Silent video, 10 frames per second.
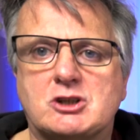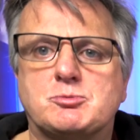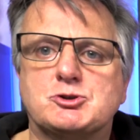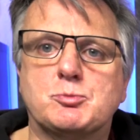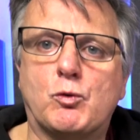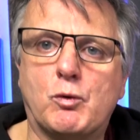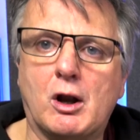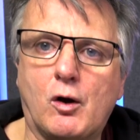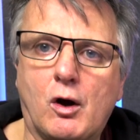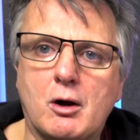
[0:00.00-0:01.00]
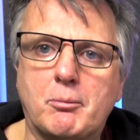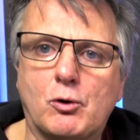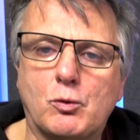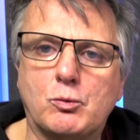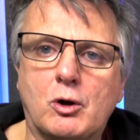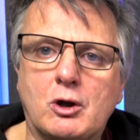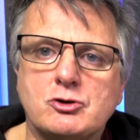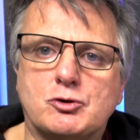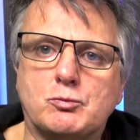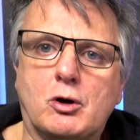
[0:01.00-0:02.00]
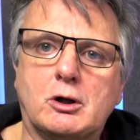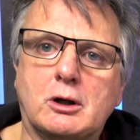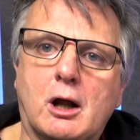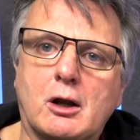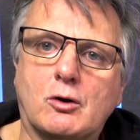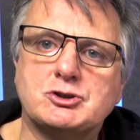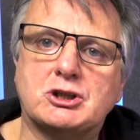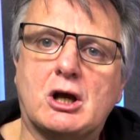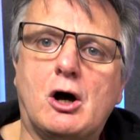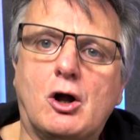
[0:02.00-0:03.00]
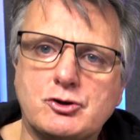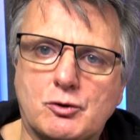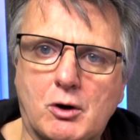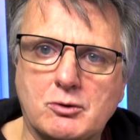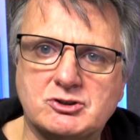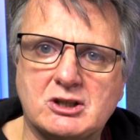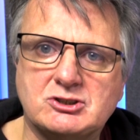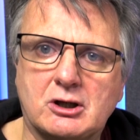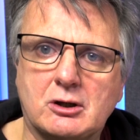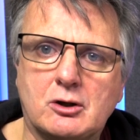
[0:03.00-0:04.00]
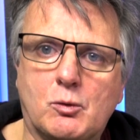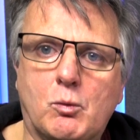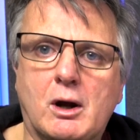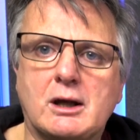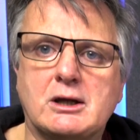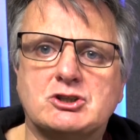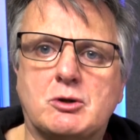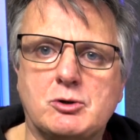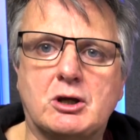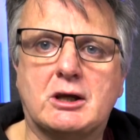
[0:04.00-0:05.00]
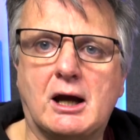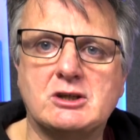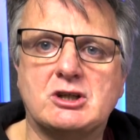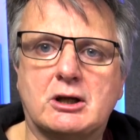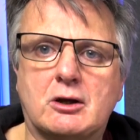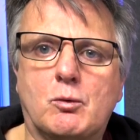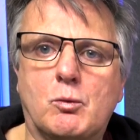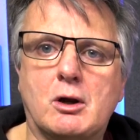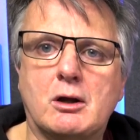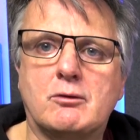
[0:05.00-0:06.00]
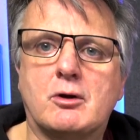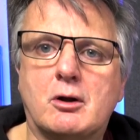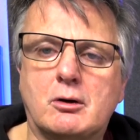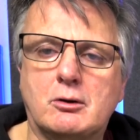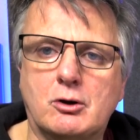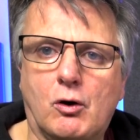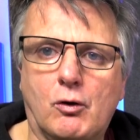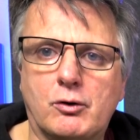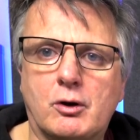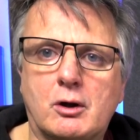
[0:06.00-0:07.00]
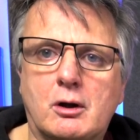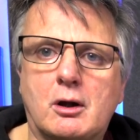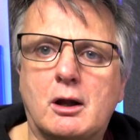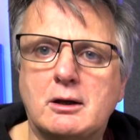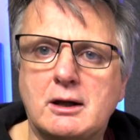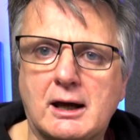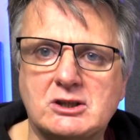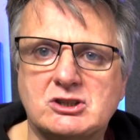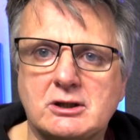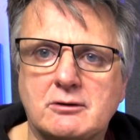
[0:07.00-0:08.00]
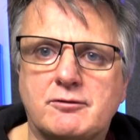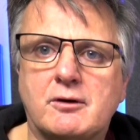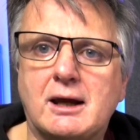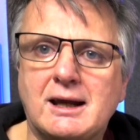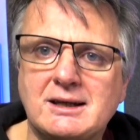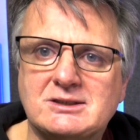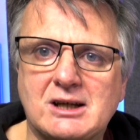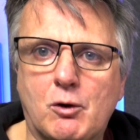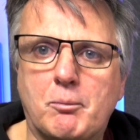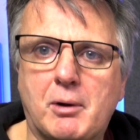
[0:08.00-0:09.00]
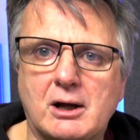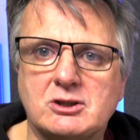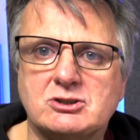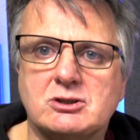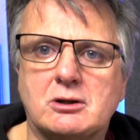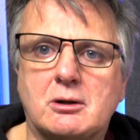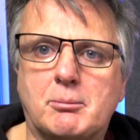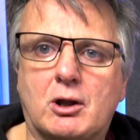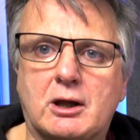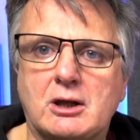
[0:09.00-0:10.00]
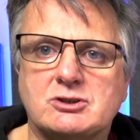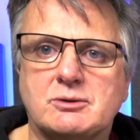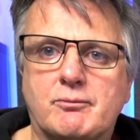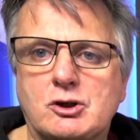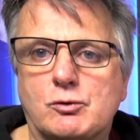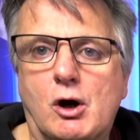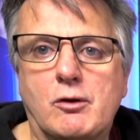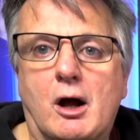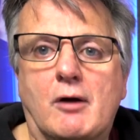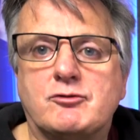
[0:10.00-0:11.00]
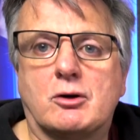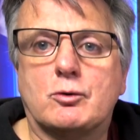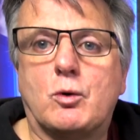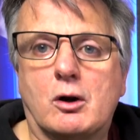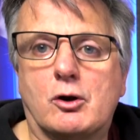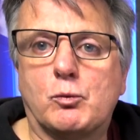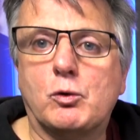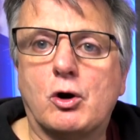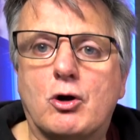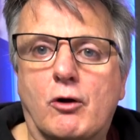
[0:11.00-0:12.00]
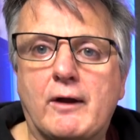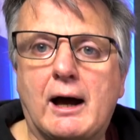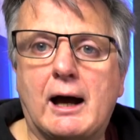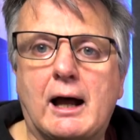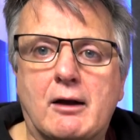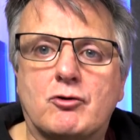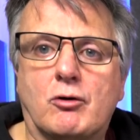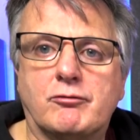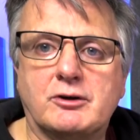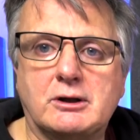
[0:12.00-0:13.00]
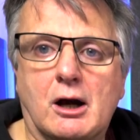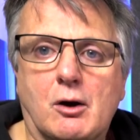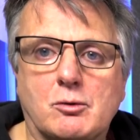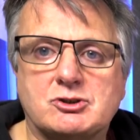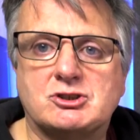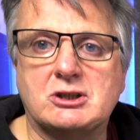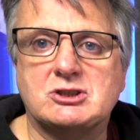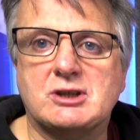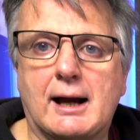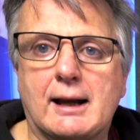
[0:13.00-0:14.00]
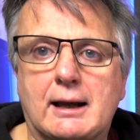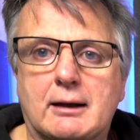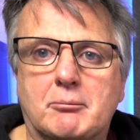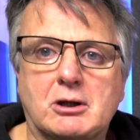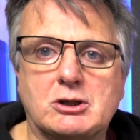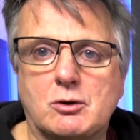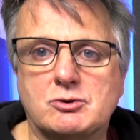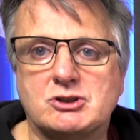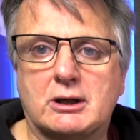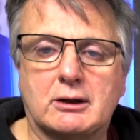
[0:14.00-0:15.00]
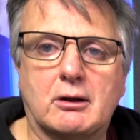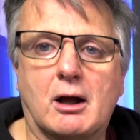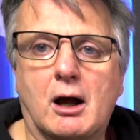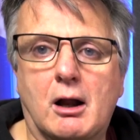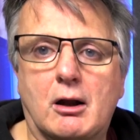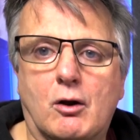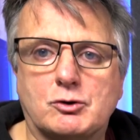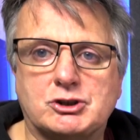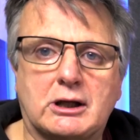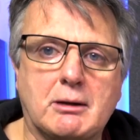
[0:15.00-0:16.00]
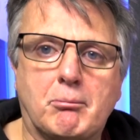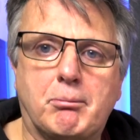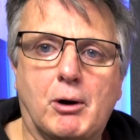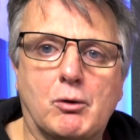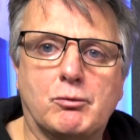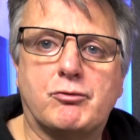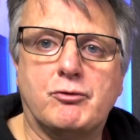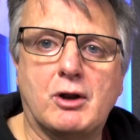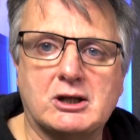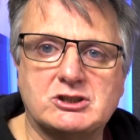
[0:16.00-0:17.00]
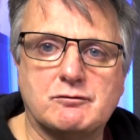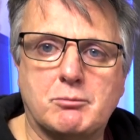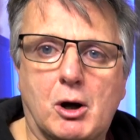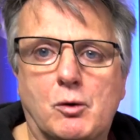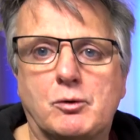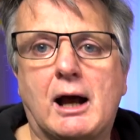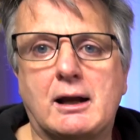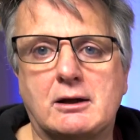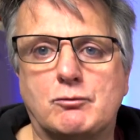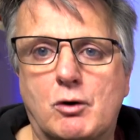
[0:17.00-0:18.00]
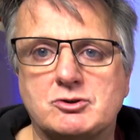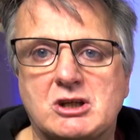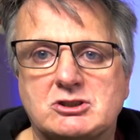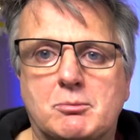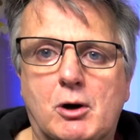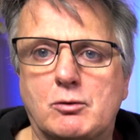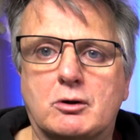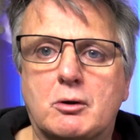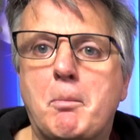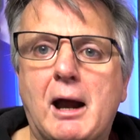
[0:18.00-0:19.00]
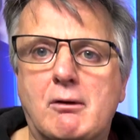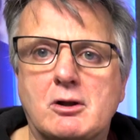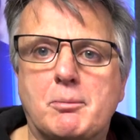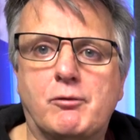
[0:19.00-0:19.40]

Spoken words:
that's much more reliable to run Logic under Rosetta when it's communicating with non-native Intel-based plugins. You'll know that I've done quite a lot of work on that, and I've got videos detailing me using Logic in both native mode and in Rosetta mode and comparing the